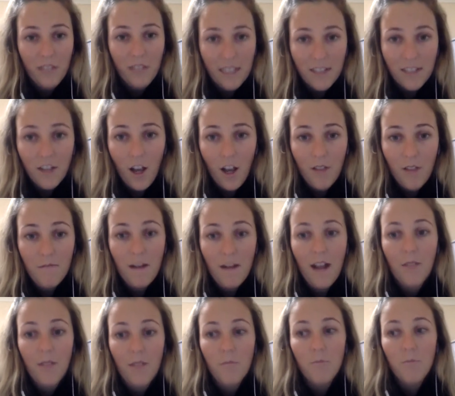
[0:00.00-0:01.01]
this time
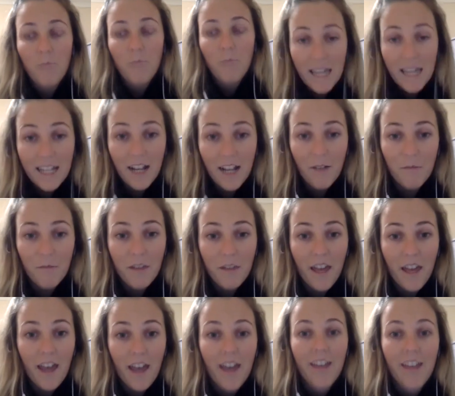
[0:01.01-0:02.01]
around being up
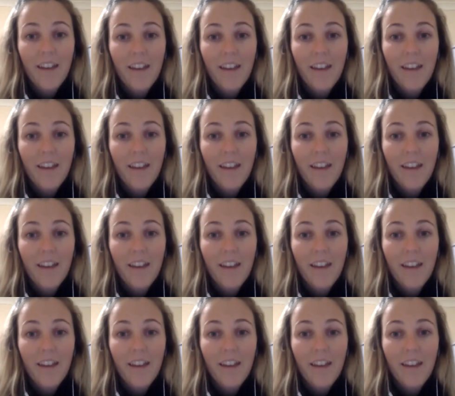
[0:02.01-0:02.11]
there,